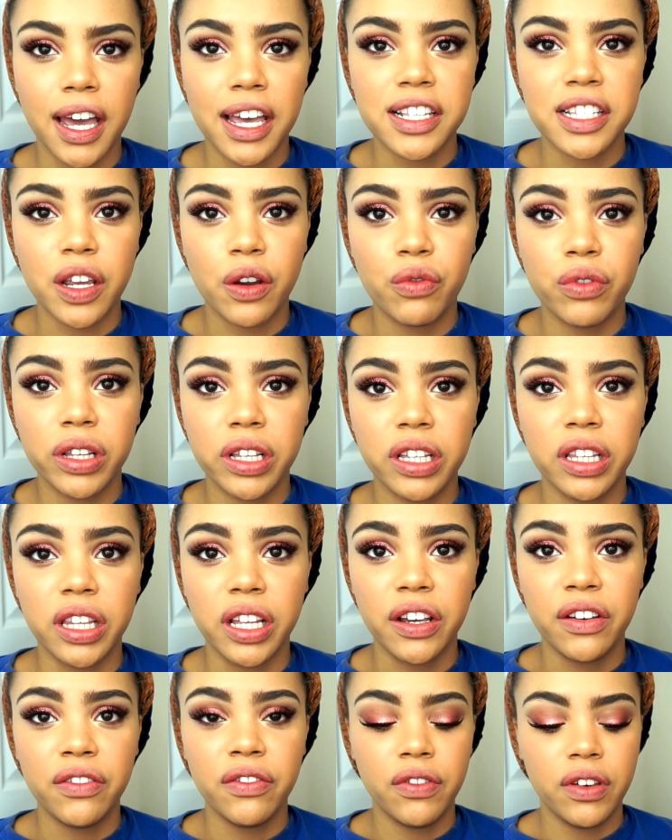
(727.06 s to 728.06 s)
Guys, I really
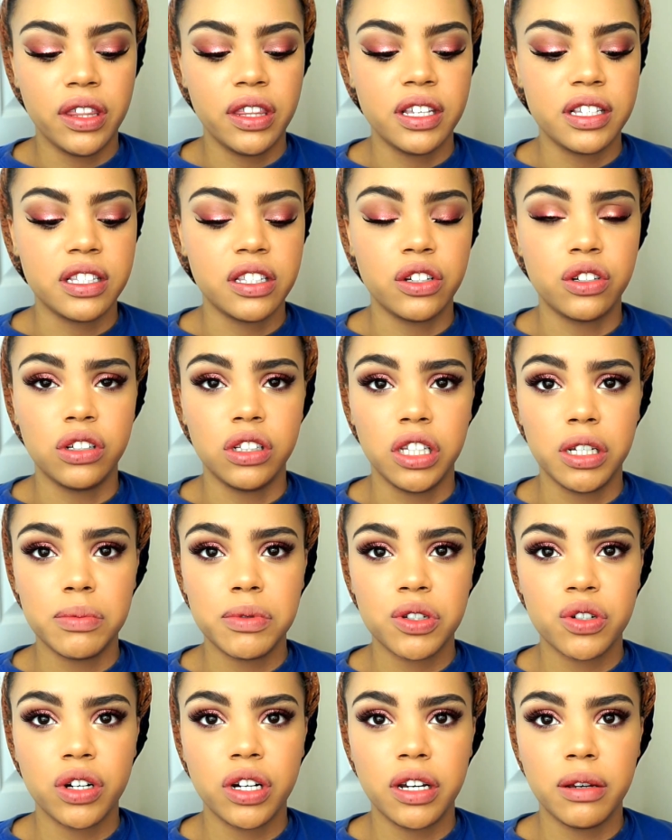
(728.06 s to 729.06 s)
love this little
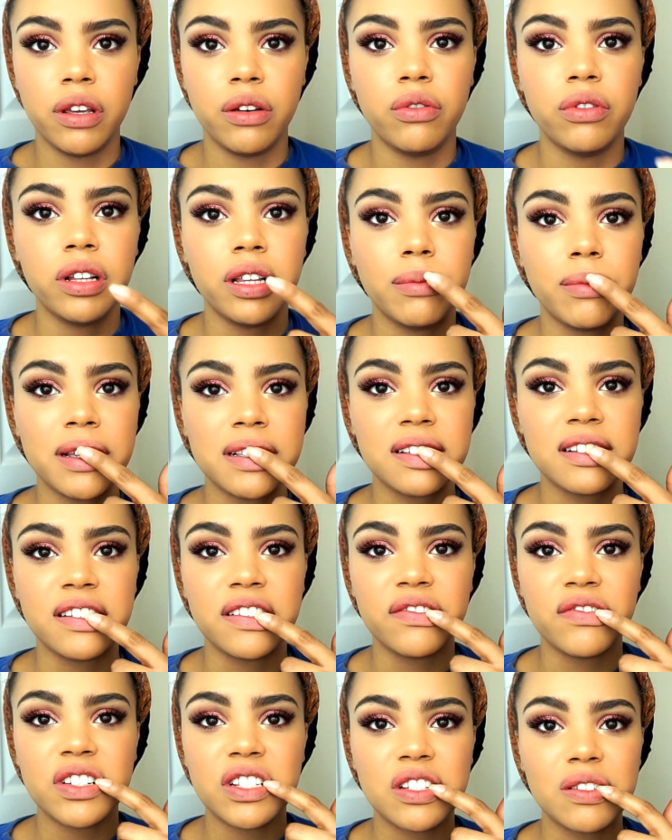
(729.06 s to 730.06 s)
lip scrub. It really makes a
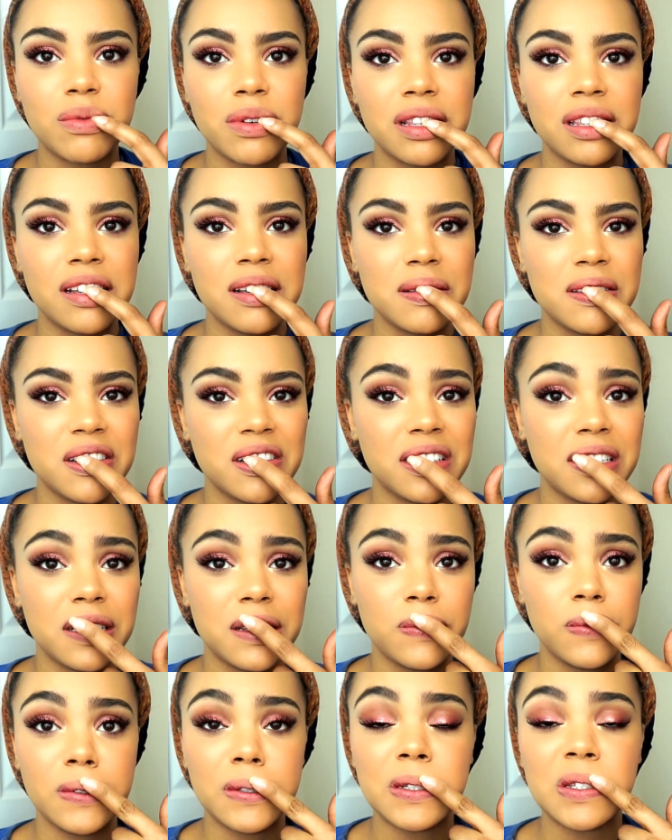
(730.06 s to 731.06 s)
difference on my lips. It
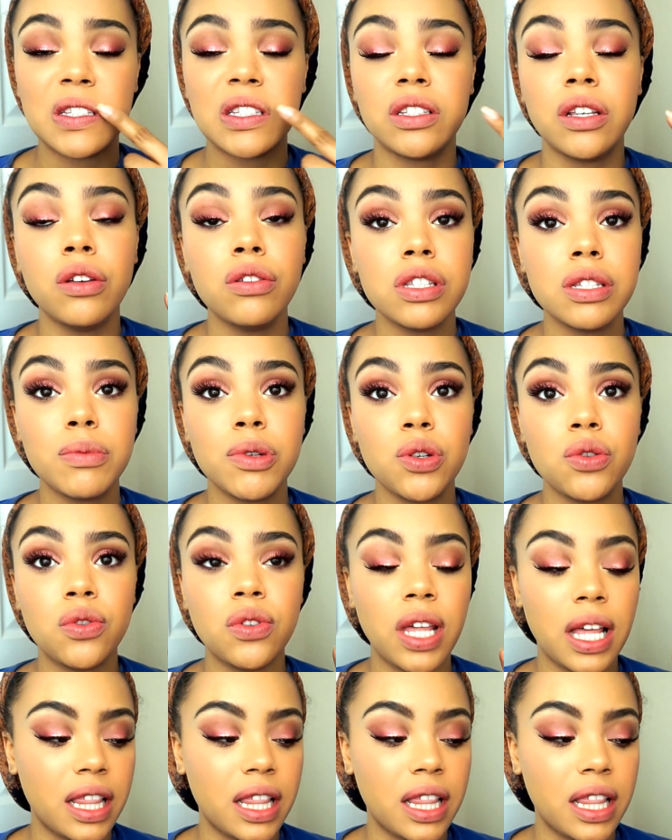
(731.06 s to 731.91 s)
just feels so smooth.